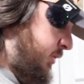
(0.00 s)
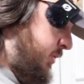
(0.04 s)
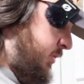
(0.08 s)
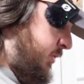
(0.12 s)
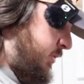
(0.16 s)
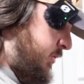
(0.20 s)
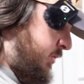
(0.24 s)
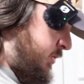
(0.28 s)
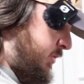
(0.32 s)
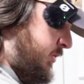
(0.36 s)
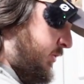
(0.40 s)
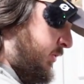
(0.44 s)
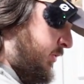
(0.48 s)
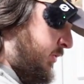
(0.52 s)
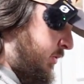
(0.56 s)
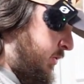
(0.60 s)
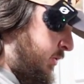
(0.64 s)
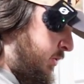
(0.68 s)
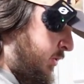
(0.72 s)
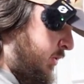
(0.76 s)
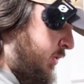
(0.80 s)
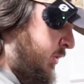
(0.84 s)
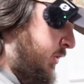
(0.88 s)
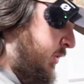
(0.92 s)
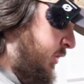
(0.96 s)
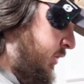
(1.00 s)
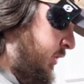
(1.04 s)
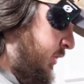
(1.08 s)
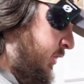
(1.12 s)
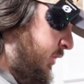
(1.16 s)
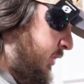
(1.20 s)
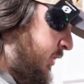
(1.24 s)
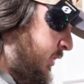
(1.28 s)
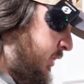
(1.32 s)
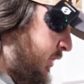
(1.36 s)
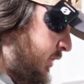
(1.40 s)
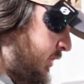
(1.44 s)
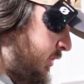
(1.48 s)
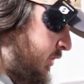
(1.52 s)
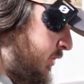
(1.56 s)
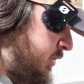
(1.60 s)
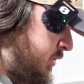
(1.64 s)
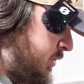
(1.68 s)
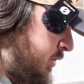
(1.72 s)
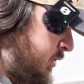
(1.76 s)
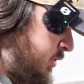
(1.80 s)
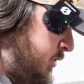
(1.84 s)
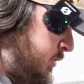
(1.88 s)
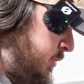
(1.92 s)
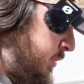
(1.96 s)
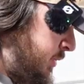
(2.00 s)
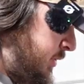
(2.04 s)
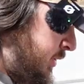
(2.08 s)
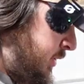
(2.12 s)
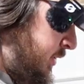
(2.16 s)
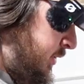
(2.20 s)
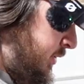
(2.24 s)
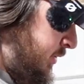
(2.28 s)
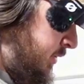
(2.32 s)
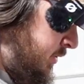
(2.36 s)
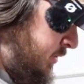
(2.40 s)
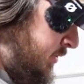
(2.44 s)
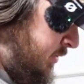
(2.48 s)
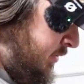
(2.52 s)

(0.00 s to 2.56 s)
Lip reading: do, cut this open,